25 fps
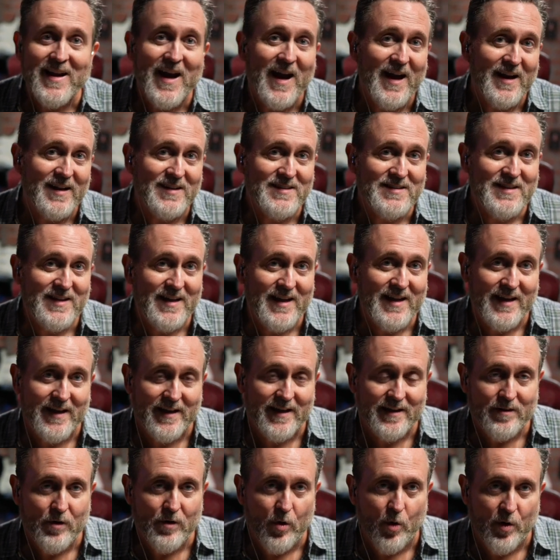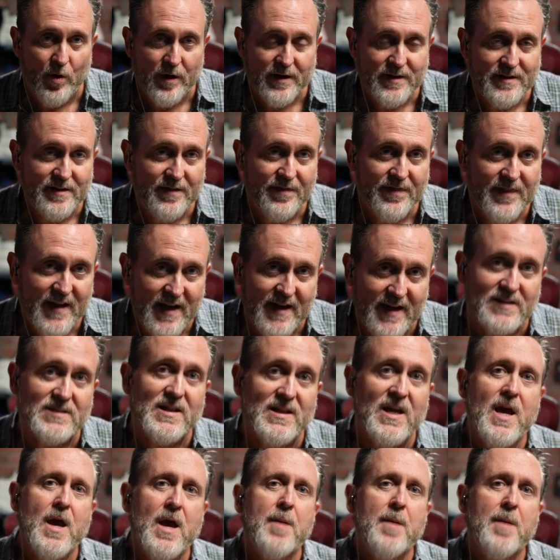IT oriented things.